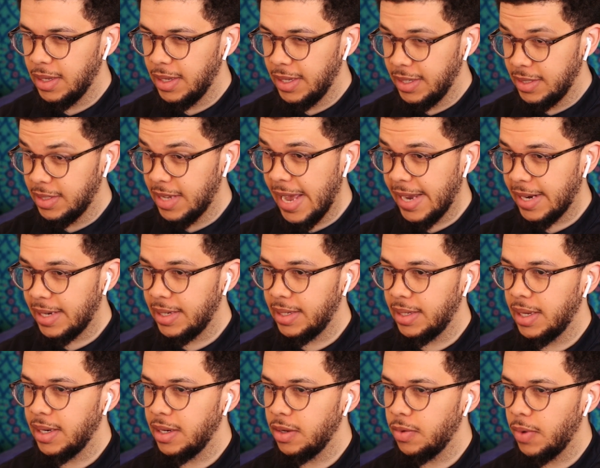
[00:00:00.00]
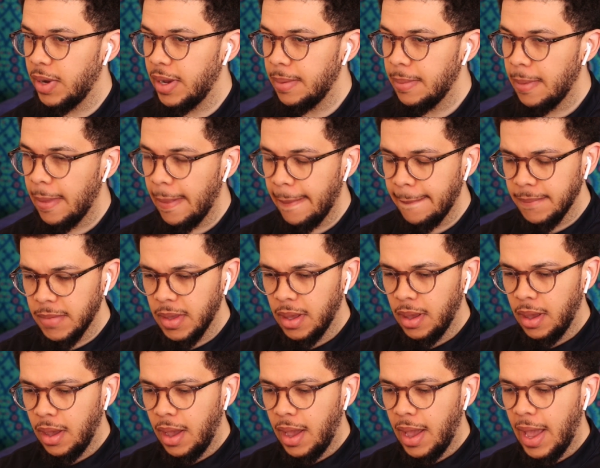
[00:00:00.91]
exactly anyway.
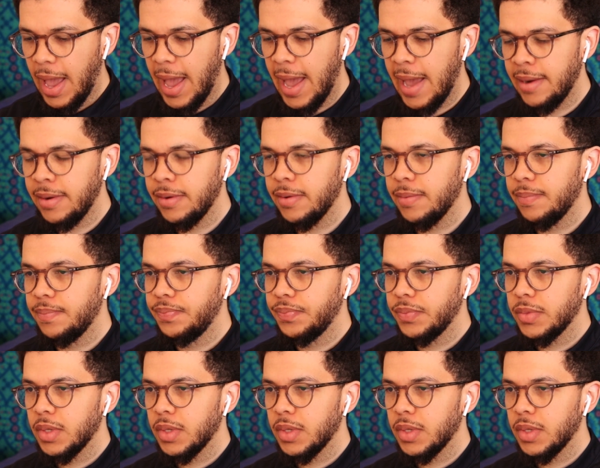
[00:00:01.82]
And